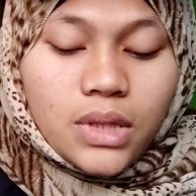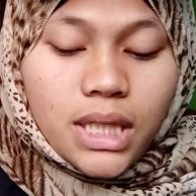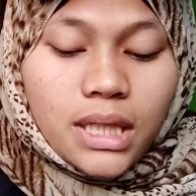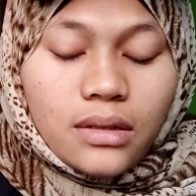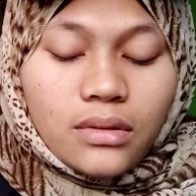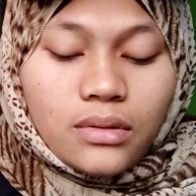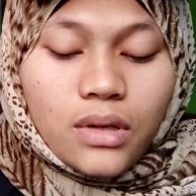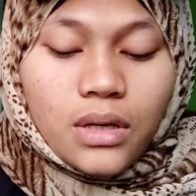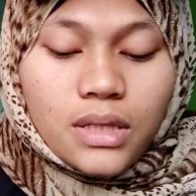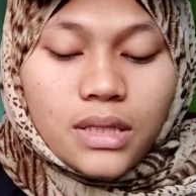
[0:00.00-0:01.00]
three, two
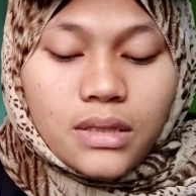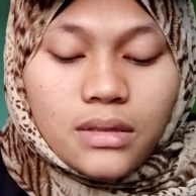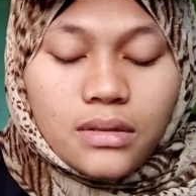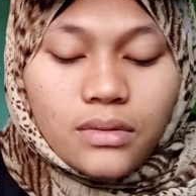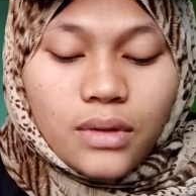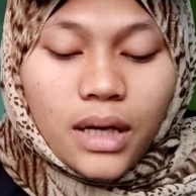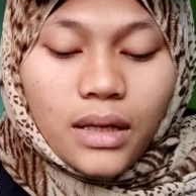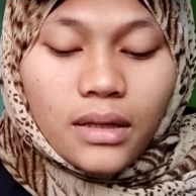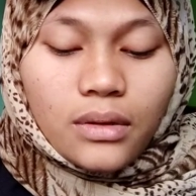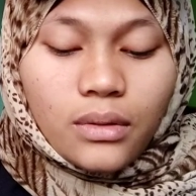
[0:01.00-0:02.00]
thousand
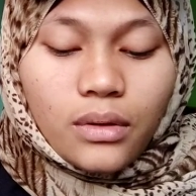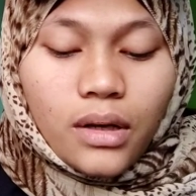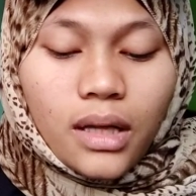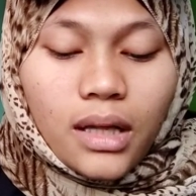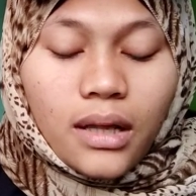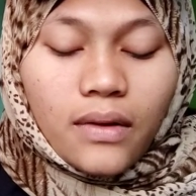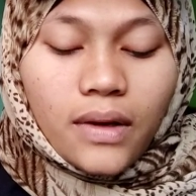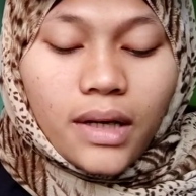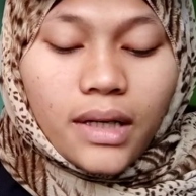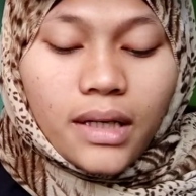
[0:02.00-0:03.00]
twenty-two,
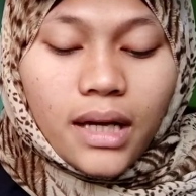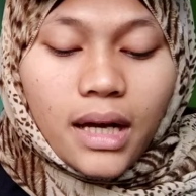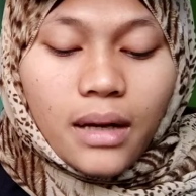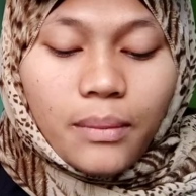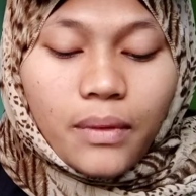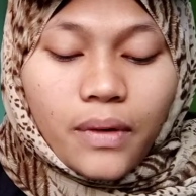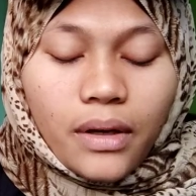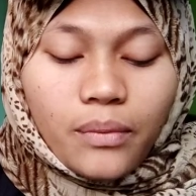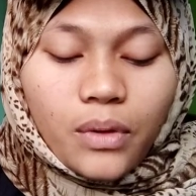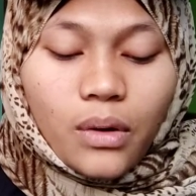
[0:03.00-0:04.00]
clearing up
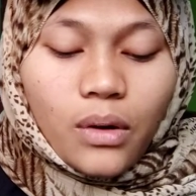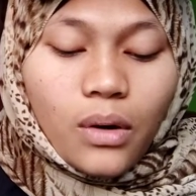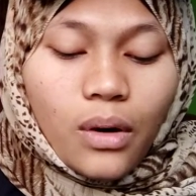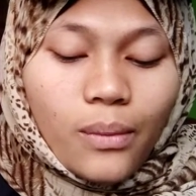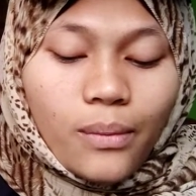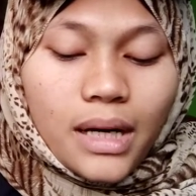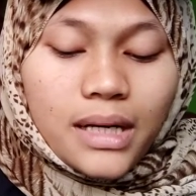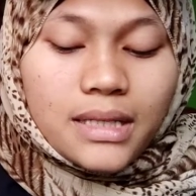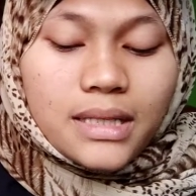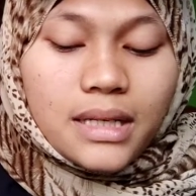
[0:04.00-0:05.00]
crypto home.
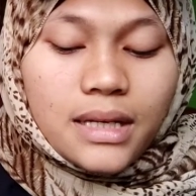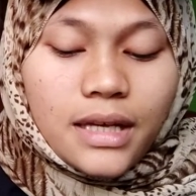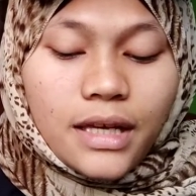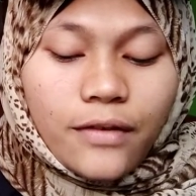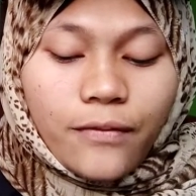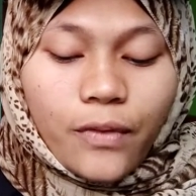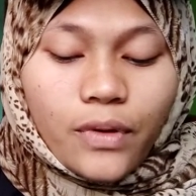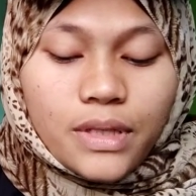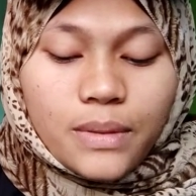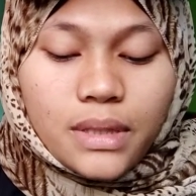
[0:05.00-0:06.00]

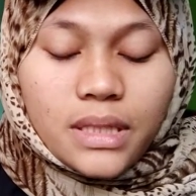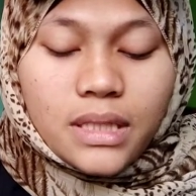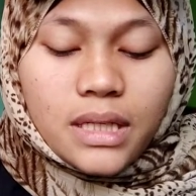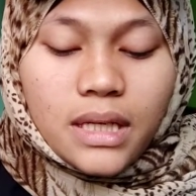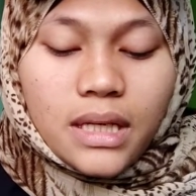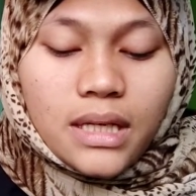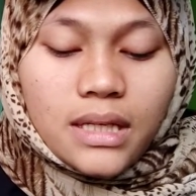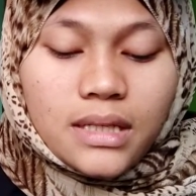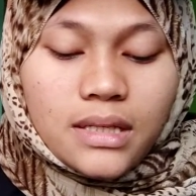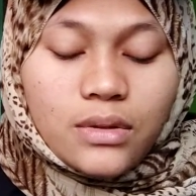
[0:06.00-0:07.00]
Enforcement
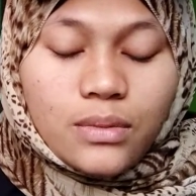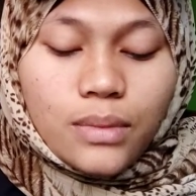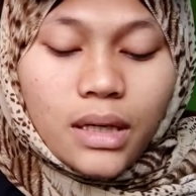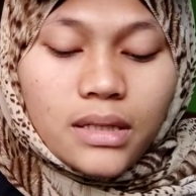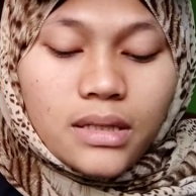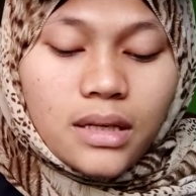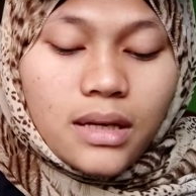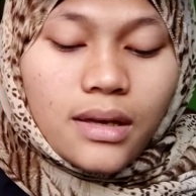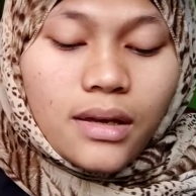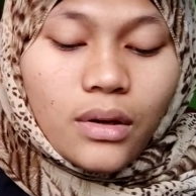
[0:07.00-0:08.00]
is too much.
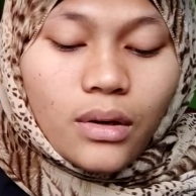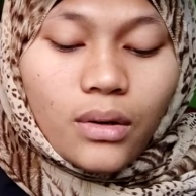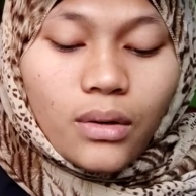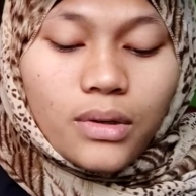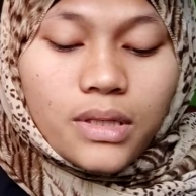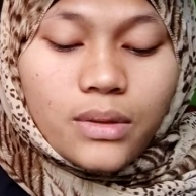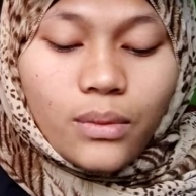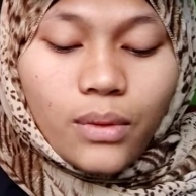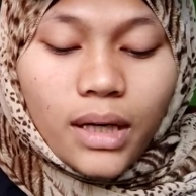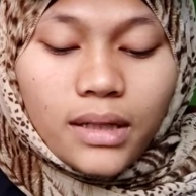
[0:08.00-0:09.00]
August
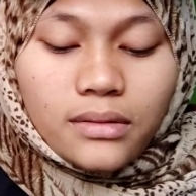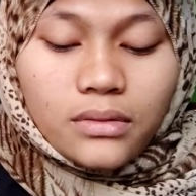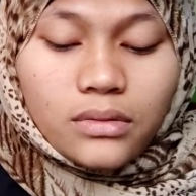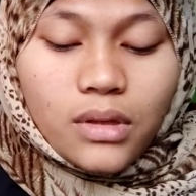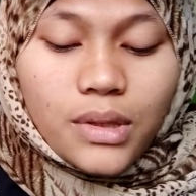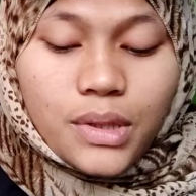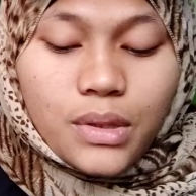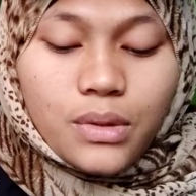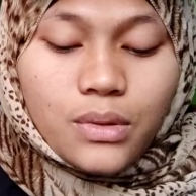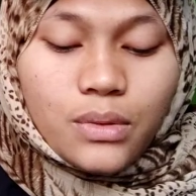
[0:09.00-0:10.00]
first, two
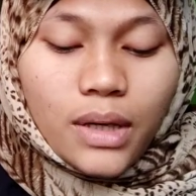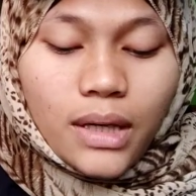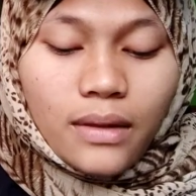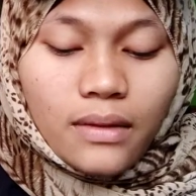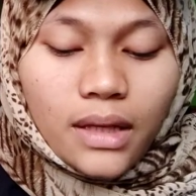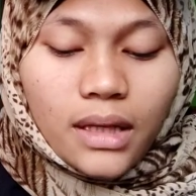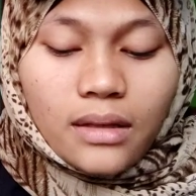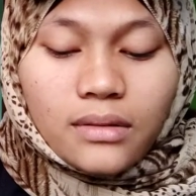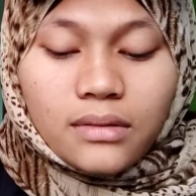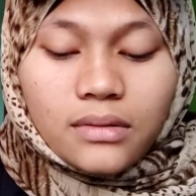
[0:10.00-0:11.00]
thousand
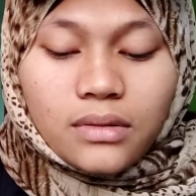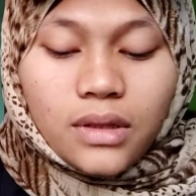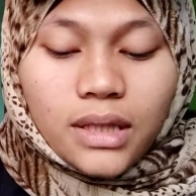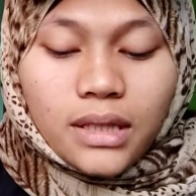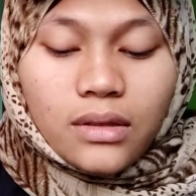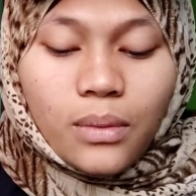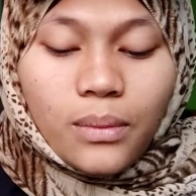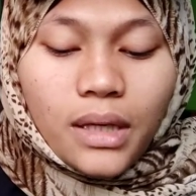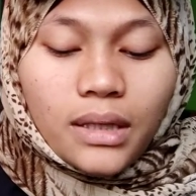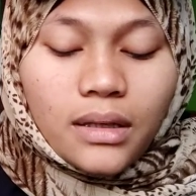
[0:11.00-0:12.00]
twenty,
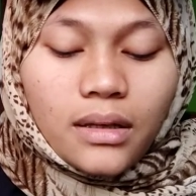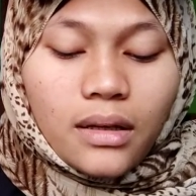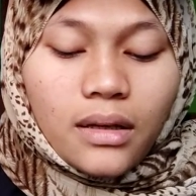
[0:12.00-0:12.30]
tokenomic,